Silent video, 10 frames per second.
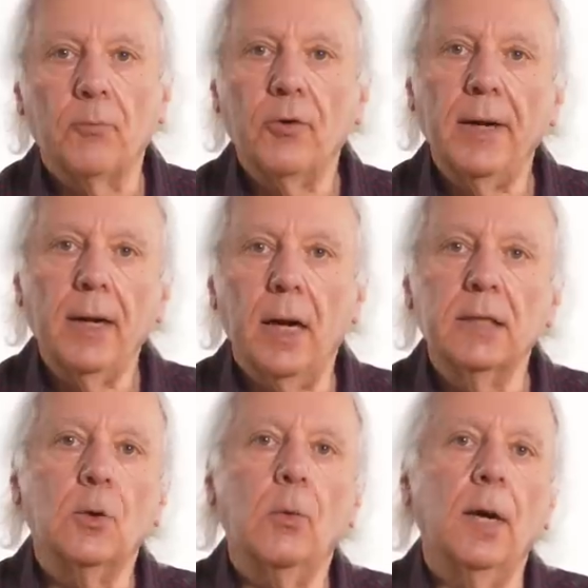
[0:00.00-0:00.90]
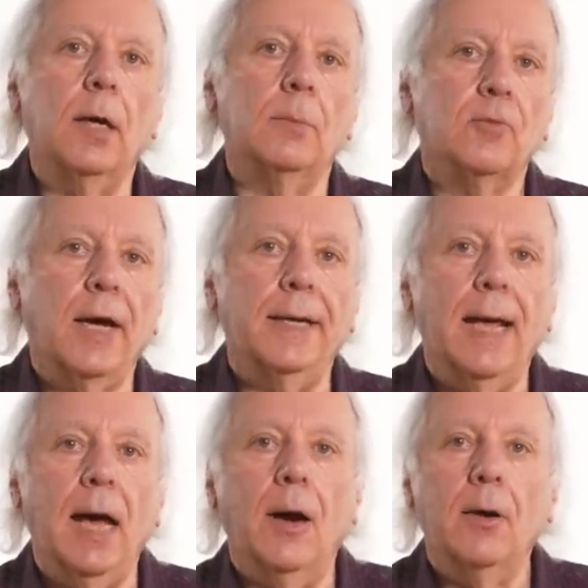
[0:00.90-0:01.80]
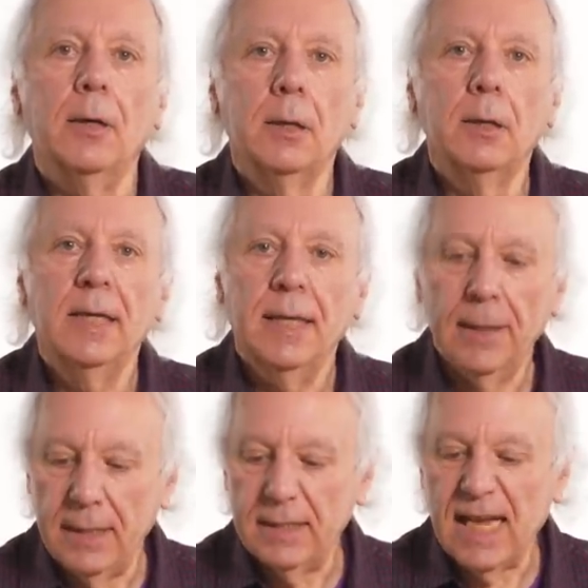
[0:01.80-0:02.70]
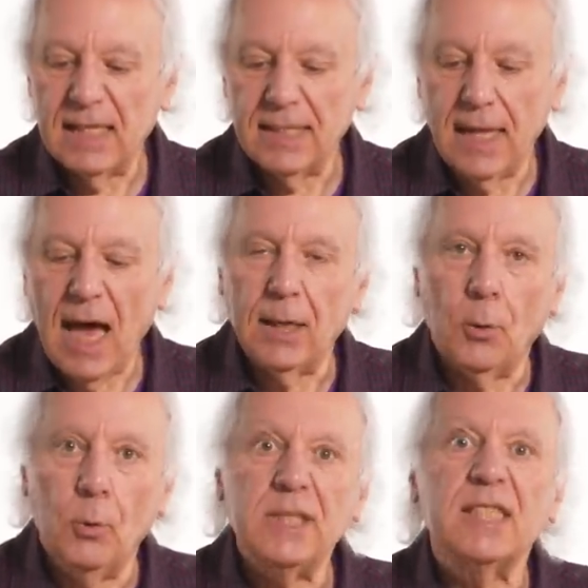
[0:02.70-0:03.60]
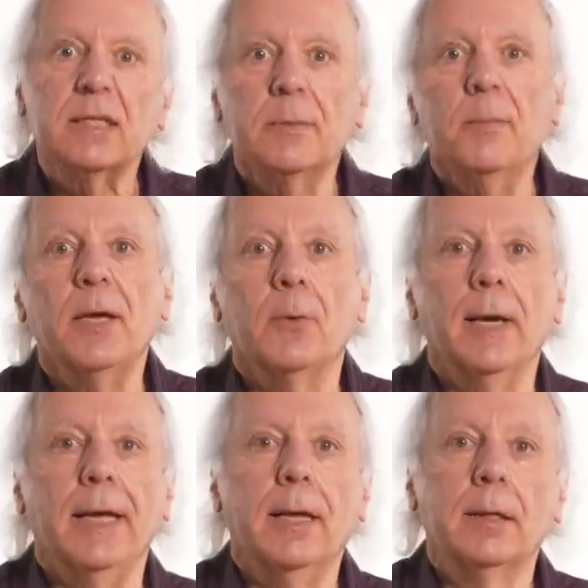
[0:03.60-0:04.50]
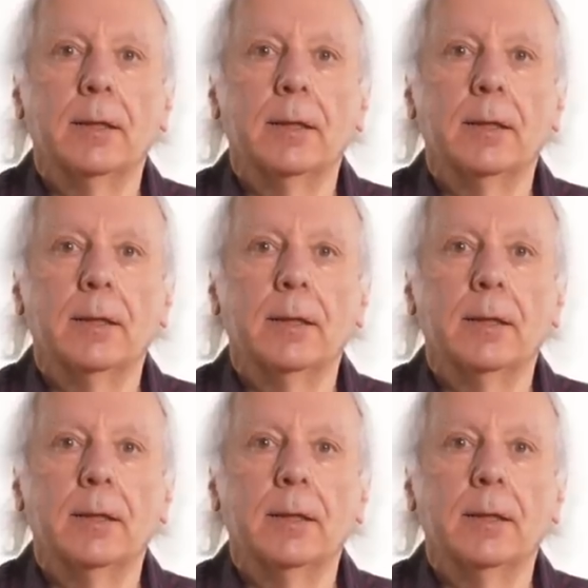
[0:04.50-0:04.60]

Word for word: pretty underwhelmed right now. This has not whisked me away.